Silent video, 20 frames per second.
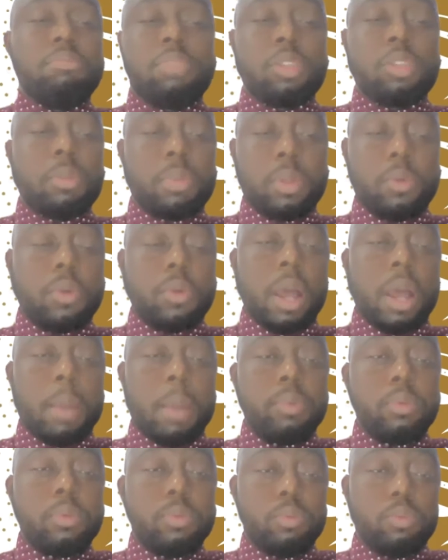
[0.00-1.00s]
something will
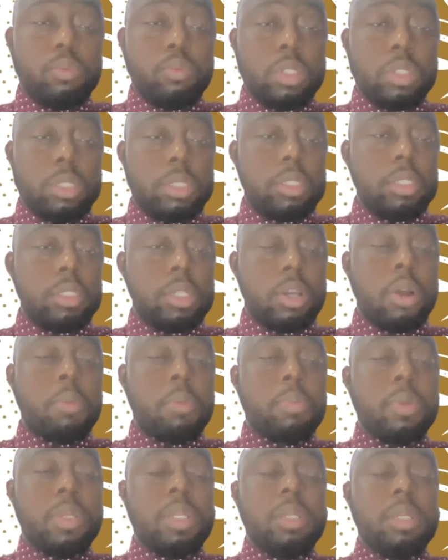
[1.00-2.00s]
happen with the
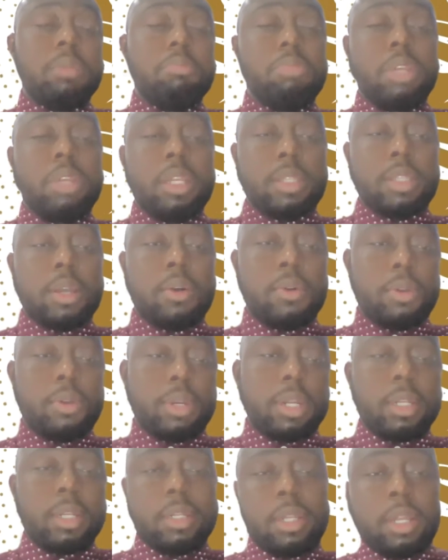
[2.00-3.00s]
company later
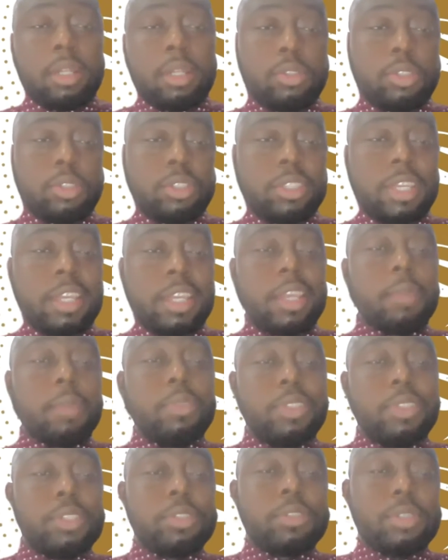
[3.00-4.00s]
on and are just taking
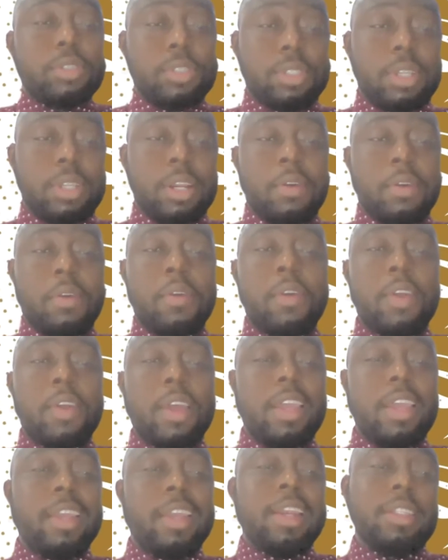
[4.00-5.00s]
positions now
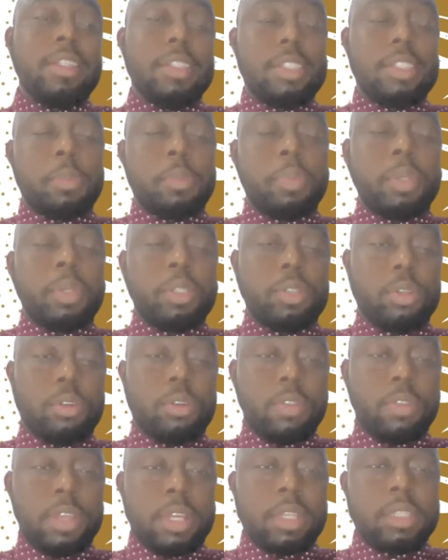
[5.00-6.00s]
in anticipation
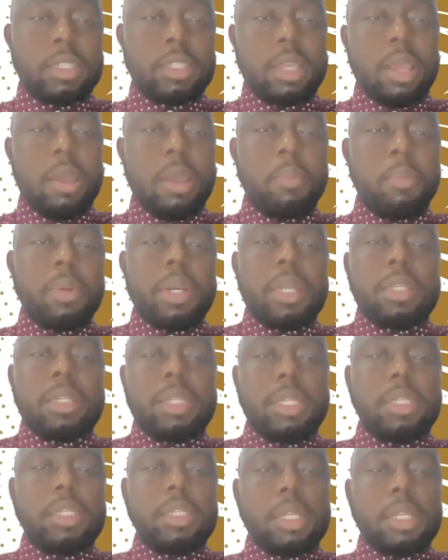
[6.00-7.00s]
of that. But I
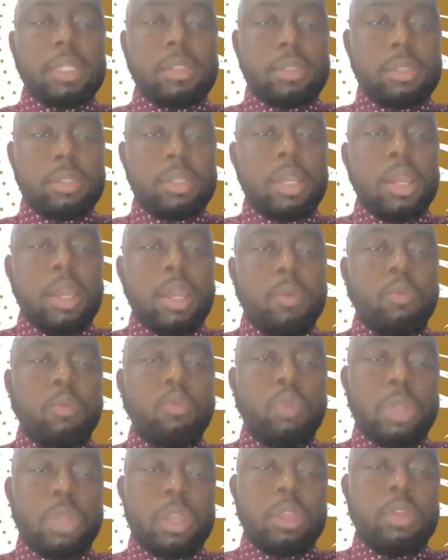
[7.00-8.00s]
think that
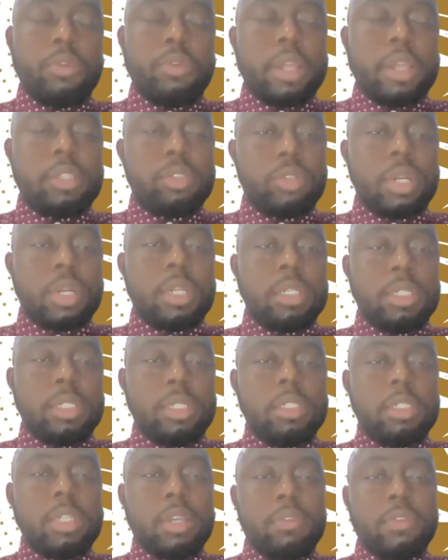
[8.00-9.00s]
with the right
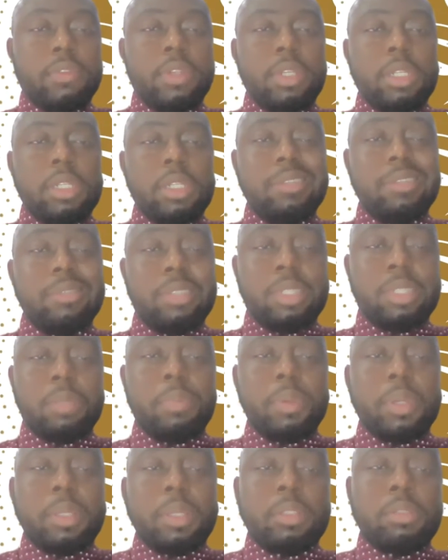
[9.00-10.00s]
strategy, definitely
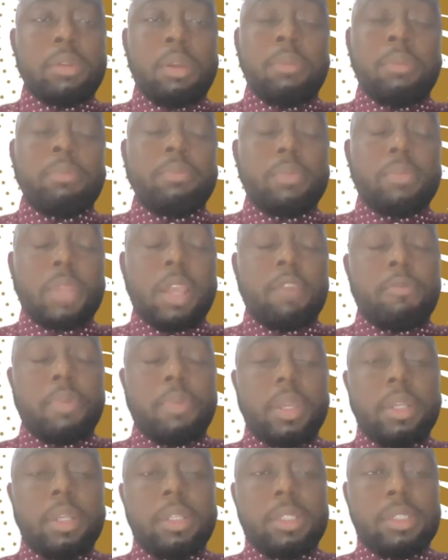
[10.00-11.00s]

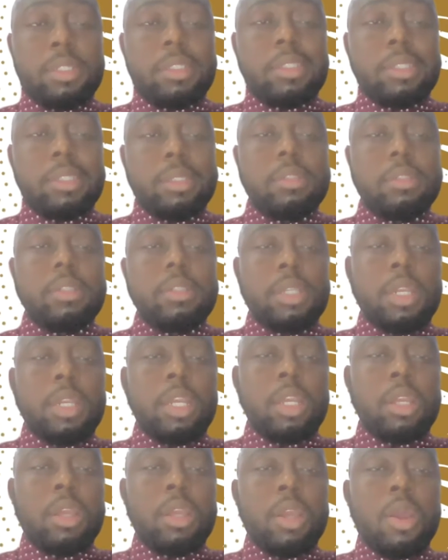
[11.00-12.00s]
FBN is still in
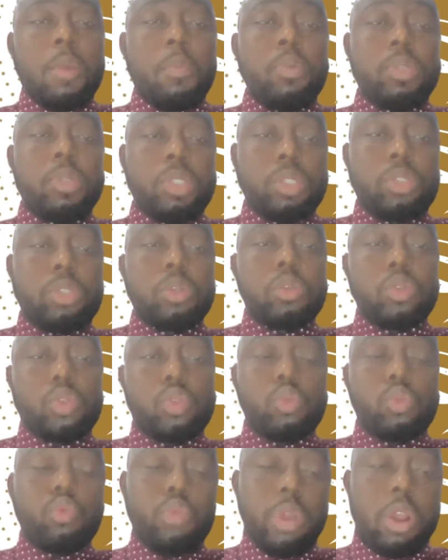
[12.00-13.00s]
a position
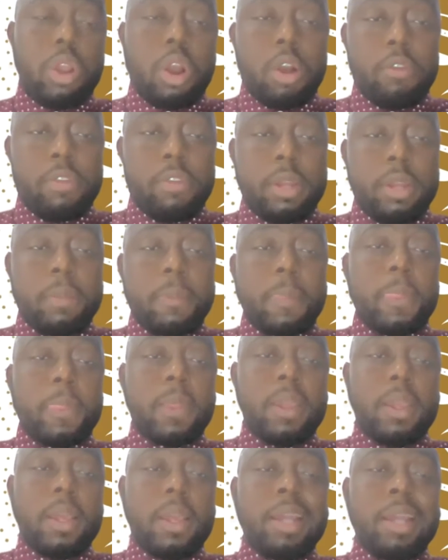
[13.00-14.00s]
to recover,
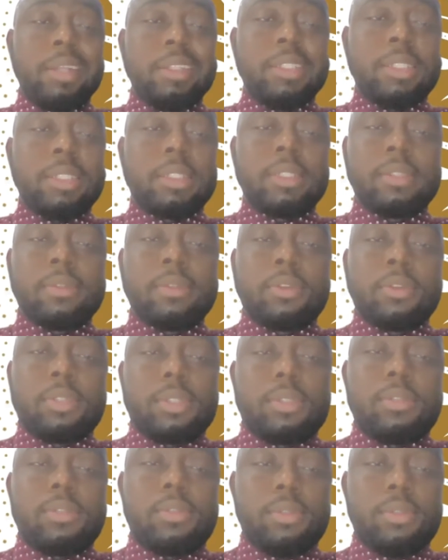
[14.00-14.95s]
and this is not,